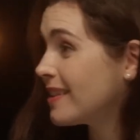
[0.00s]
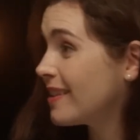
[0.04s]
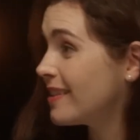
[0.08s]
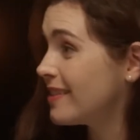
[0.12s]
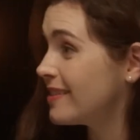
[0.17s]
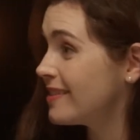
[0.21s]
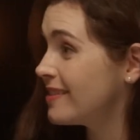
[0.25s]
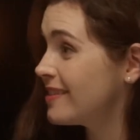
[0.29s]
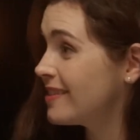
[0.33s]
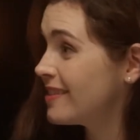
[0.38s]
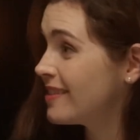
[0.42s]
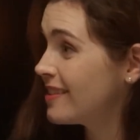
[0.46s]

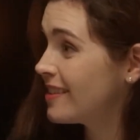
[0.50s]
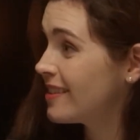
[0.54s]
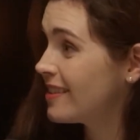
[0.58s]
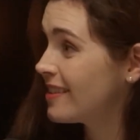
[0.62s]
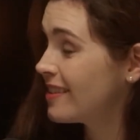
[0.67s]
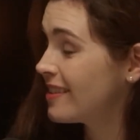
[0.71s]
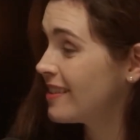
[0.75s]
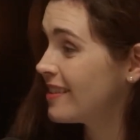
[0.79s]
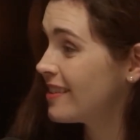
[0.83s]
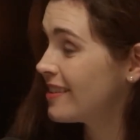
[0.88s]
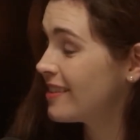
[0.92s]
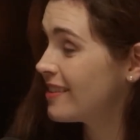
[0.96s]
and
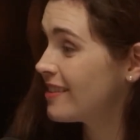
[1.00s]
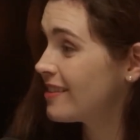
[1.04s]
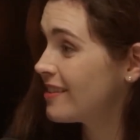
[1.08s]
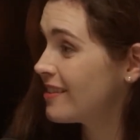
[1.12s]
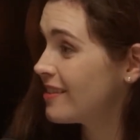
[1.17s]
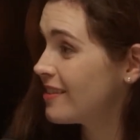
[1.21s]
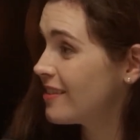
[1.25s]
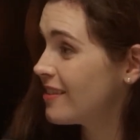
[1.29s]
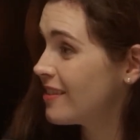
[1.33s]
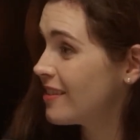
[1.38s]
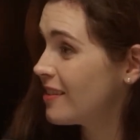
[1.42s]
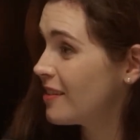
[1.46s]

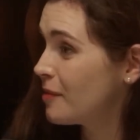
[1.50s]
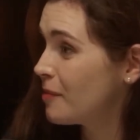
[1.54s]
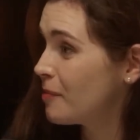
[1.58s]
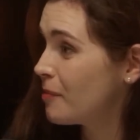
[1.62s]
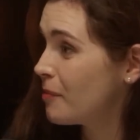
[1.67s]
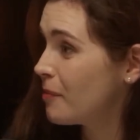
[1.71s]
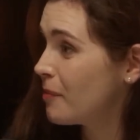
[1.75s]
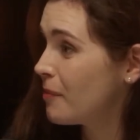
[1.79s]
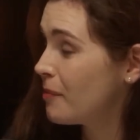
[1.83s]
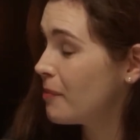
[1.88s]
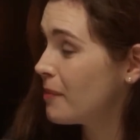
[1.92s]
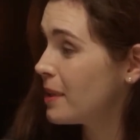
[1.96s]
this is where I
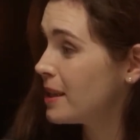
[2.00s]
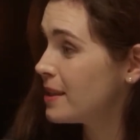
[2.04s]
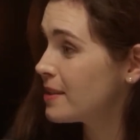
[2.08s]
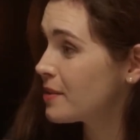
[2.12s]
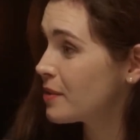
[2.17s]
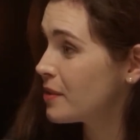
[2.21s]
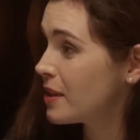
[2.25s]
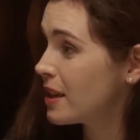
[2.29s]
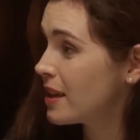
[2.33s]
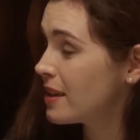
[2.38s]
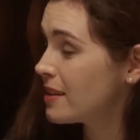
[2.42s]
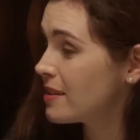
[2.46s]
suppose it
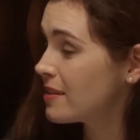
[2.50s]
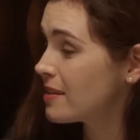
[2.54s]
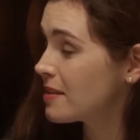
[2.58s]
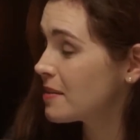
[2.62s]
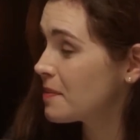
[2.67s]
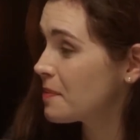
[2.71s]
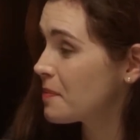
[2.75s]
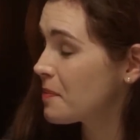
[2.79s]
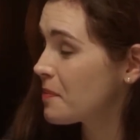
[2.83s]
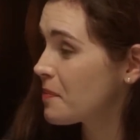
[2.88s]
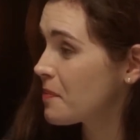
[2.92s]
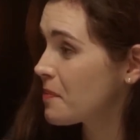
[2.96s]
borders on
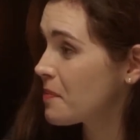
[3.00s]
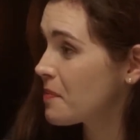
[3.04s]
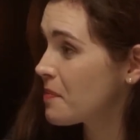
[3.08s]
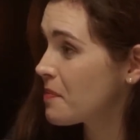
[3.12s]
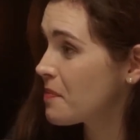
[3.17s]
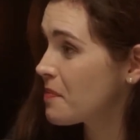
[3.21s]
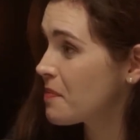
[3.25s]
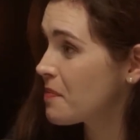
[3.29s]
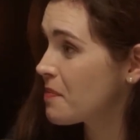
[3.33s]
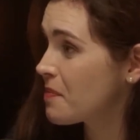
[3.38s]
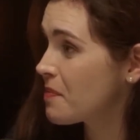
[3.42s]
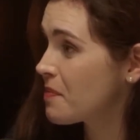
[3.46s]
a sort of
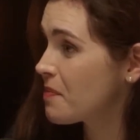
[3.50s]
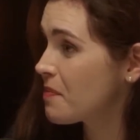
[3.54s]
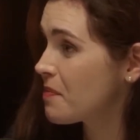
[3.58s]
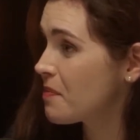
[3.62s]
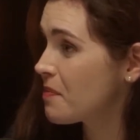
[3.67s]
almost